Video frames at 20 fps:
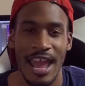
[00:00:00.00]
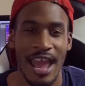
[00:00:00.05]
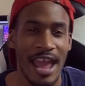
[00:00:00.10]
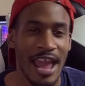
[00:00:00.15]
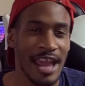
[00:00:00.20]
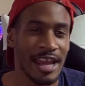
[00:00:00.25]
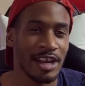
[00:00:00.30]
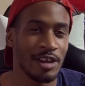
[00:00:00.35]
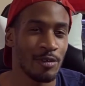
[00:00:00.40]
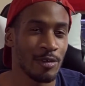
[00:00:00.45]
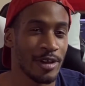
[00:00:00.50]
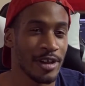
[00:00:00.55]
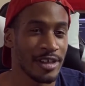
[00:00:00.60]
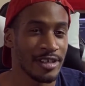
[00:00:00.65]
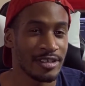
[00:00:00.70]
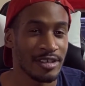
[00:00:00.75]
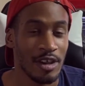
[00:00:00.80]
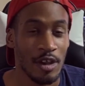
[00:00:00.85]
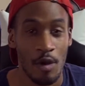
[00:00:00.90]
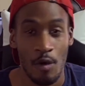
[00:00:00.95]

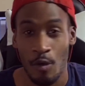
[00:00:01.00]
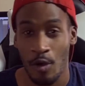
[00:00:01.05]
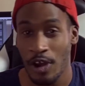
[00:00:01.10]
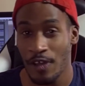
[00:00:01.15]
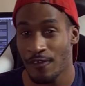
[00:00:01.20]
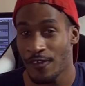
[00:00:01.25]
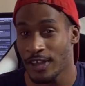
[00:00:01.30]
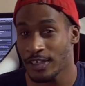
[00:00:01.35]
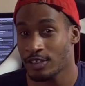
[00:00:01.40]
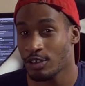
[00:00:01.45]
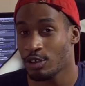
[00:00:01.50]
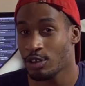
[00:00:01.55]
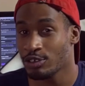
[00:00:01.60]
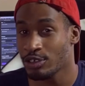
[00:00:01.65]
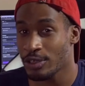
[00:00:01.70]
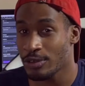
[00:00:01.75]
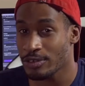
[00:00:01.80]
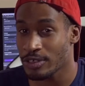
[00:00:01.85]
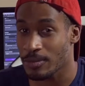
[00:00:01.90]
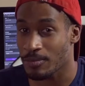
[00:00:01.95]
Anyways, what if I told you there
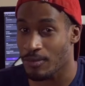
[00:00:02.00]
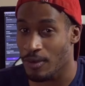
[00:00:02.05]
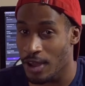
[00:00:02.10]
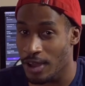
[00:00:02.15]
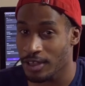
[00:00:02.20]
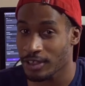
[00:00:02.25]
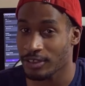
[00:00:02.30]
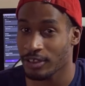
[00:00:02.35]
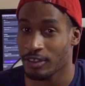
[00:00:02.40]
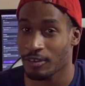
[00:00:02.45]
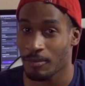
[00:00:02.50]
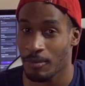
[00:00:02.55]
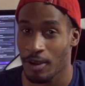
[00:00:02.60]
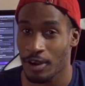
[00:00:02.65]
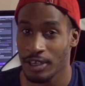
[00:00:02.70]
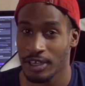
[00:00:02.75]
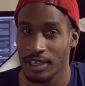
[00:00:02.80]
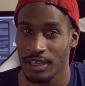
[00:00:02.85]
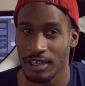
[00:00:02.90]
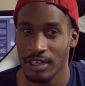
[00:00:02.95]
was a product on the
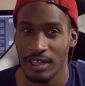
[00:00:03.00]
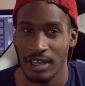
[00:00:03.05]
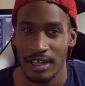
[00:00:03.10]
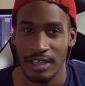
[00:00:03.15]
market